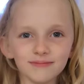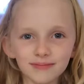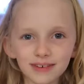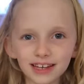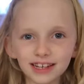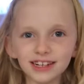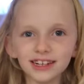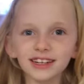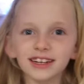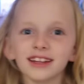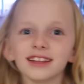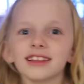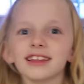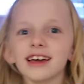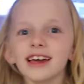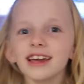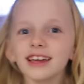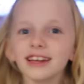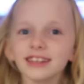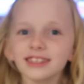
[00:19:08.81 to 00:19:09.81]
Make sure to
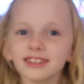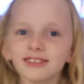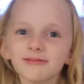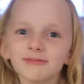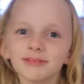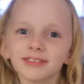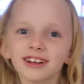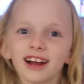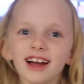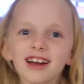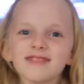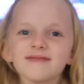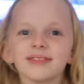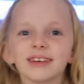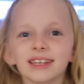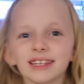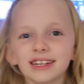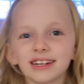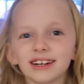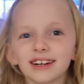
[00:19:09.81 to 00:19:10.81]
like, subscribe,
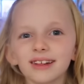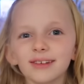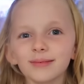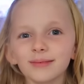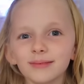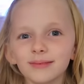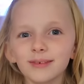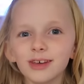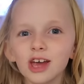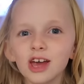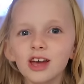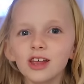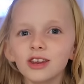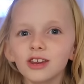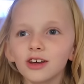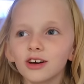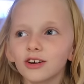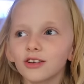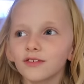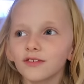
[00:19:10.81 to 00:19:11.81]
and turn on
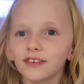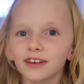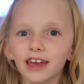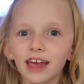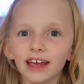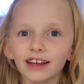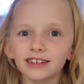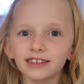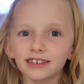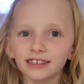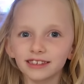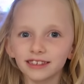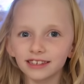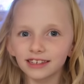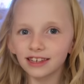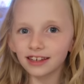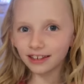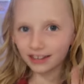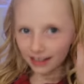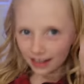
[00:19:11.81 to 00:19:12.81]
notifications. See you